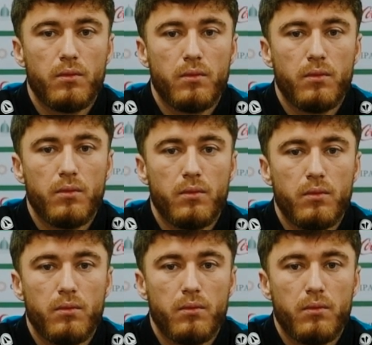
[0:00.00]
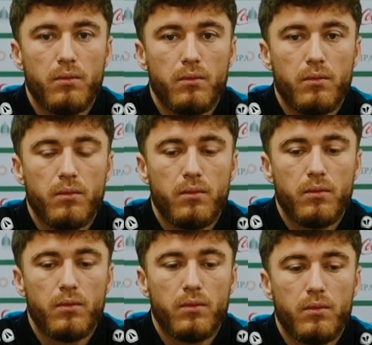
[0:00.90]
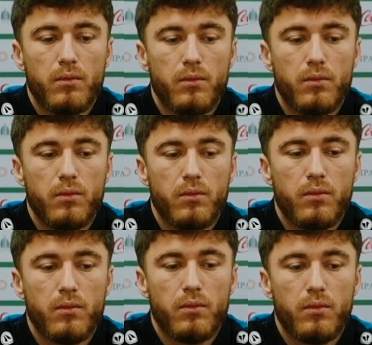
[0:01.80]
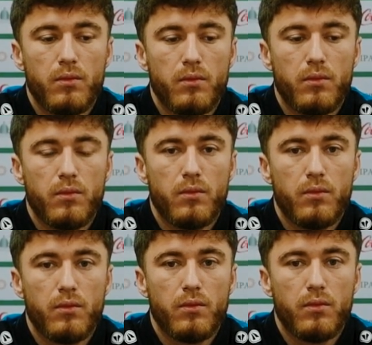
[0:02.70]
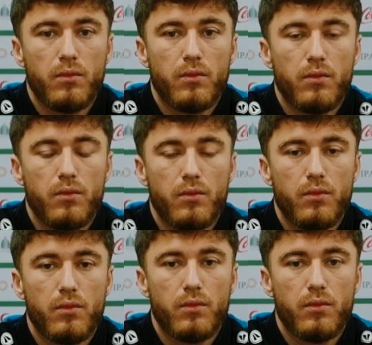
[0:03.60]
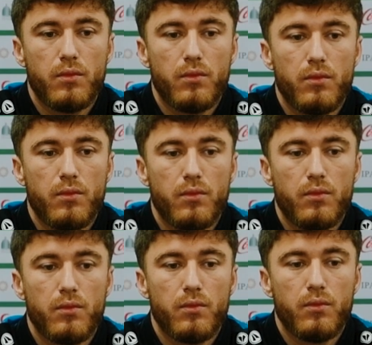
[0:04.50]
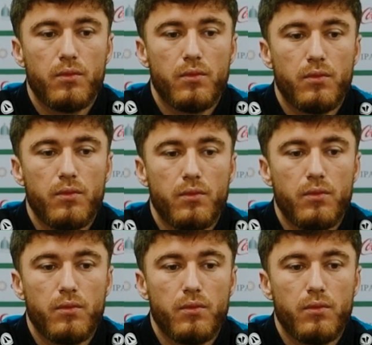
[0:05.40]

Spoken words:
No words are spoken by the person on screen.